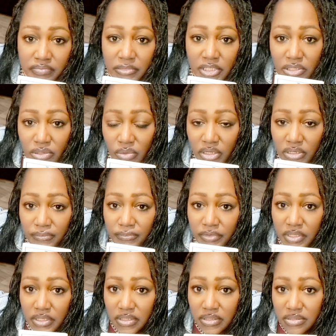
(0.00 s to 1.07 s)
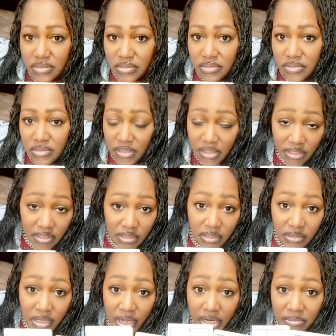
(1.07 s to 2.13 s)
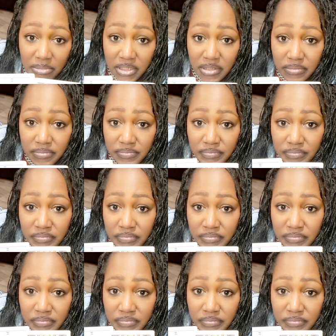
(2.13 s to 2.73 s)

In order for this to get in alignment,